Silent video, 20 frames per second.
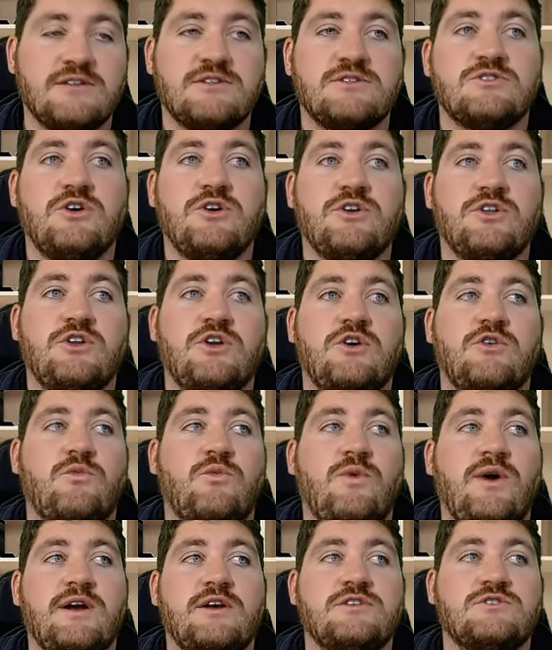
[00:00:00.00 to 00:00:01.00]
So,
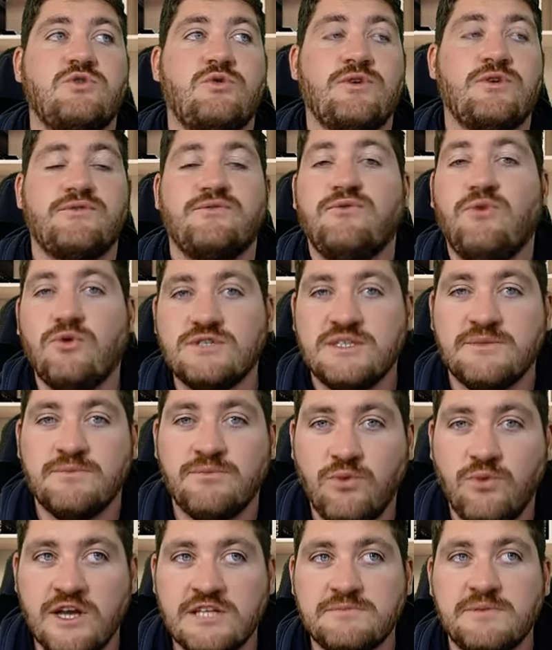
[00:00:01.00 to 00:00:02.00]
Wales scoring 14
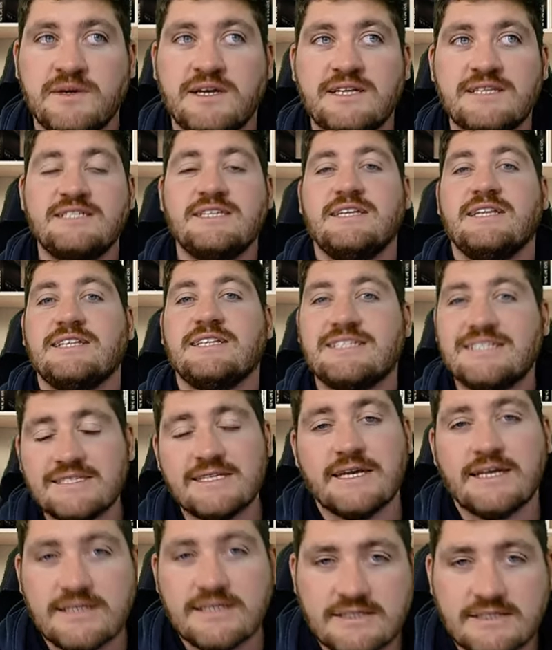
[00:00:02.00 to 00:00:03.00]
points but conceding
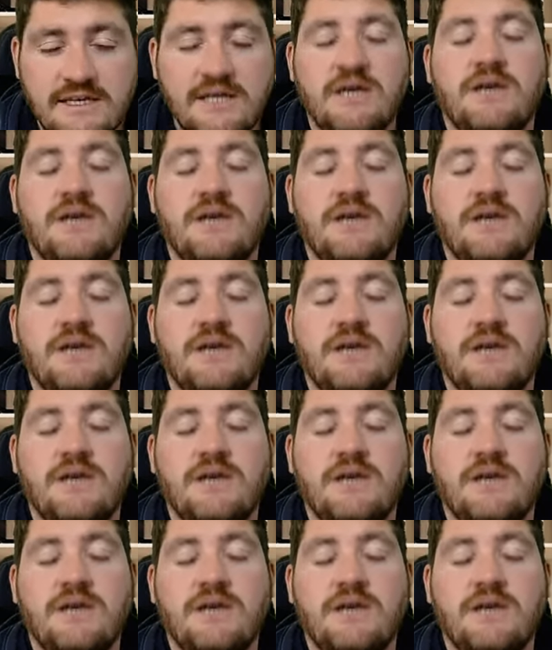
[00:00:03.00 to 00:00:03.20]
6.